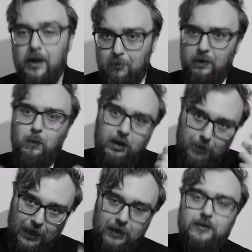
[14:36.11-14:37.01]
Meanwhile,
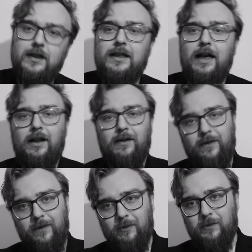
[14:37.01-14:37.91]
my outer
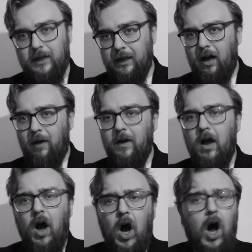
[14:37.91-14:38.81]
self was saying,
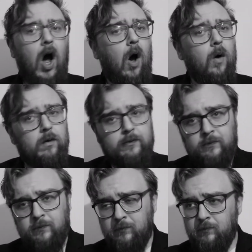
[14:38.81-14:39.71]
oh,
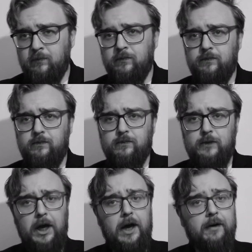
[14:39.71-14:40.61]

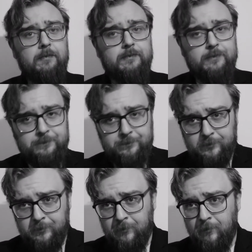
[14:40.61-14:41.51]
yeah,
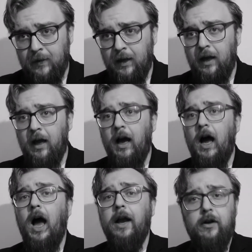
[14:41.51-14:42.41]

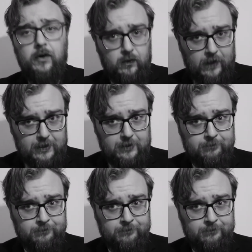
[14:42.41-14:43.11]
I can do that.